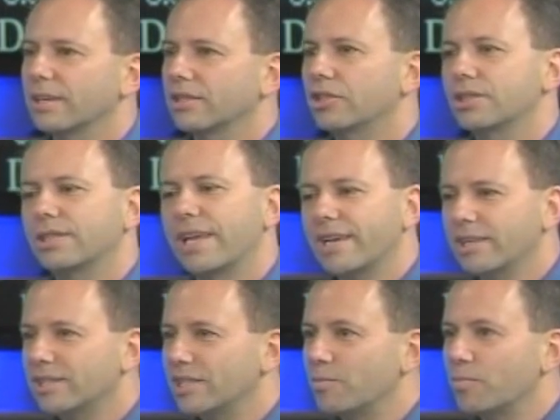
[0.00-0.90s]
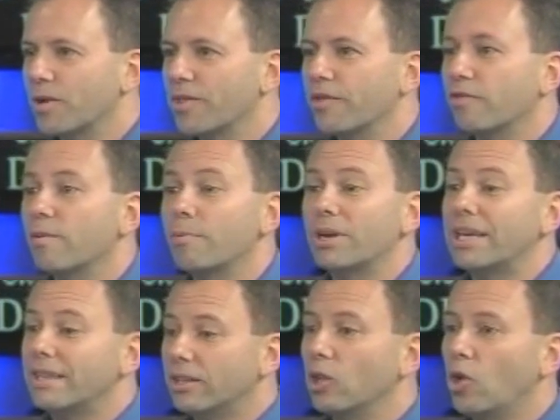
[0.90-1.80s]
Just take a deep breath and remember,
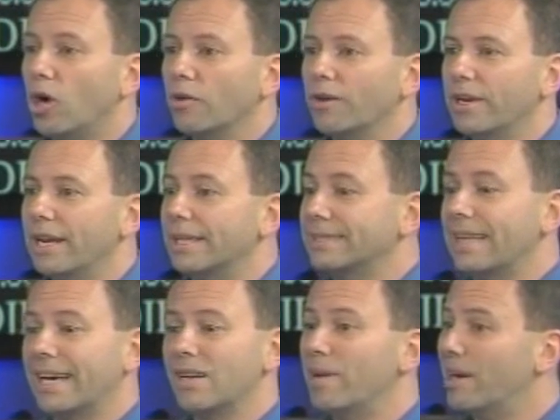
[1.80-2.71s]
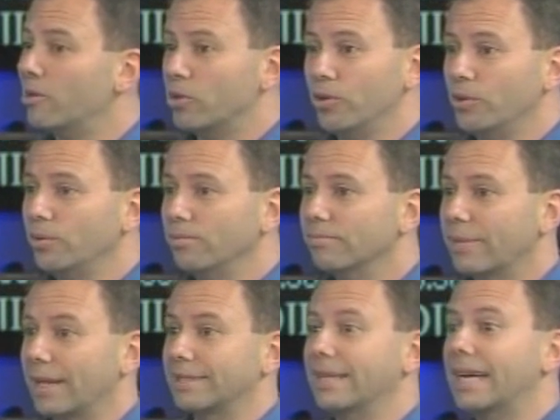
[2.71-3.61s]
in the long run, it's not about you.
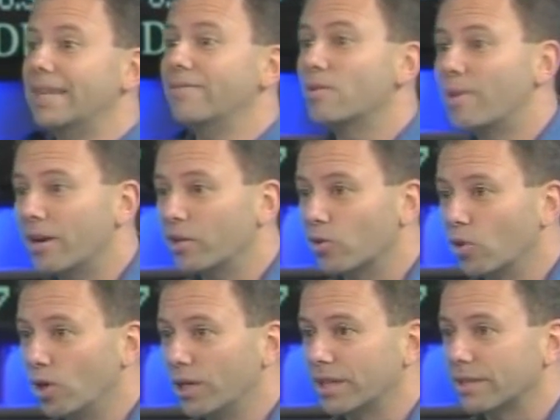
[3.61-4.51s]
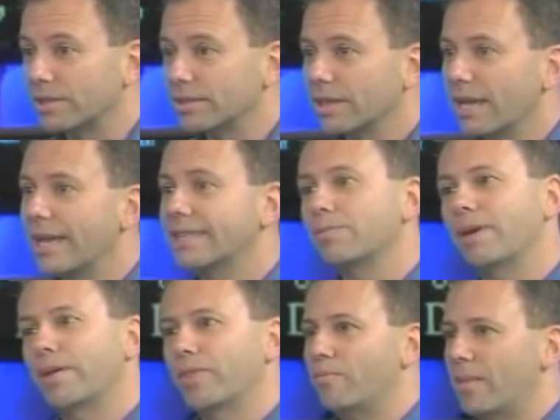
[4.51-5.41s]
It's not even about your audience. It's
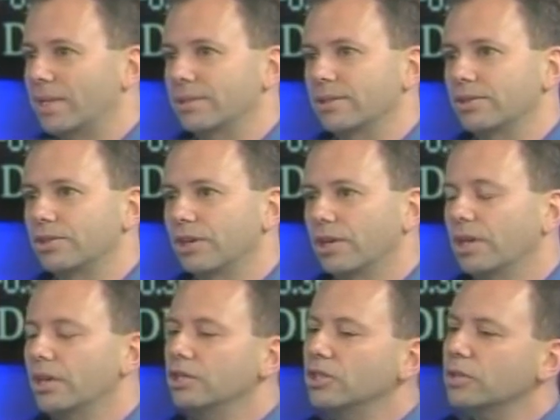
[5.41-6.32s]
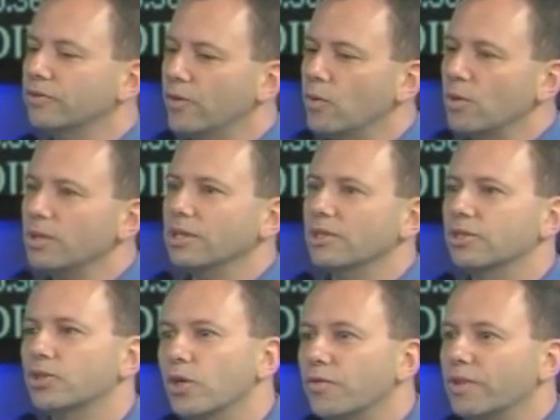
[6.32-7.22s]
about the message. Just focus on
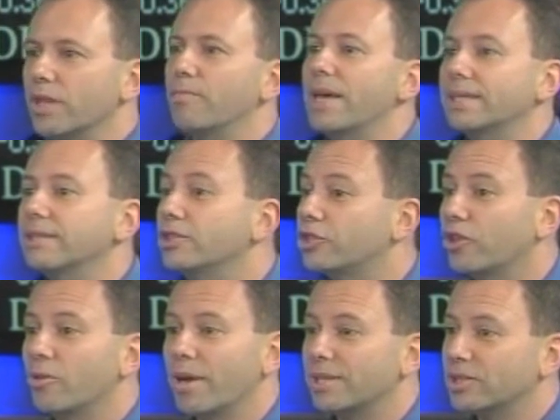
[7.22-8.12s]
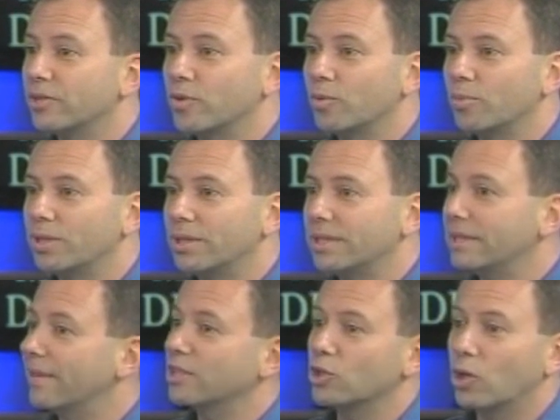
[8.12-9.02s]
serving the message to the best of your ability,
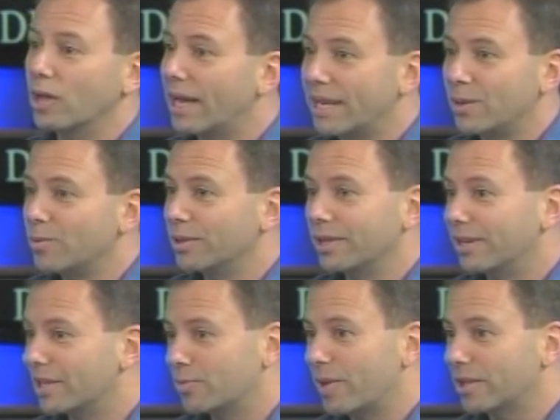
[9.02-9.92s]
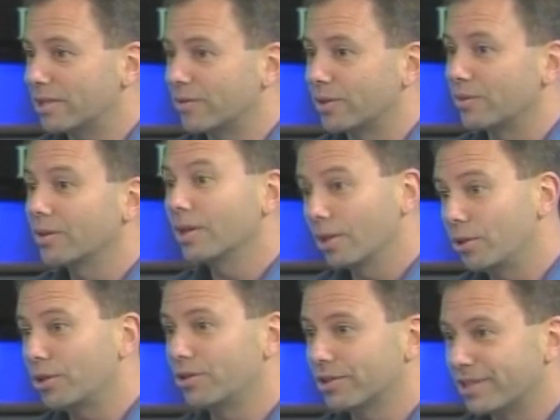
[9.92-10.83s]
and that's all anyone can expect of you,
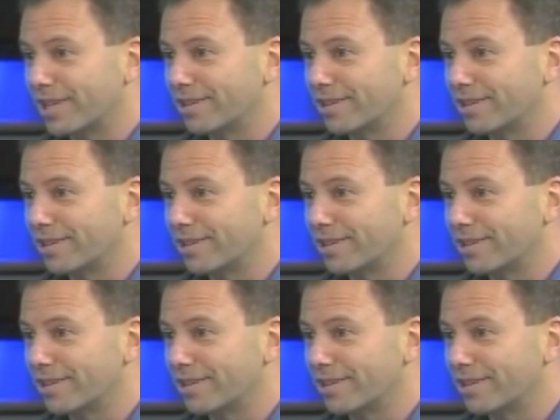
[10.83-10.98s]
including yourself.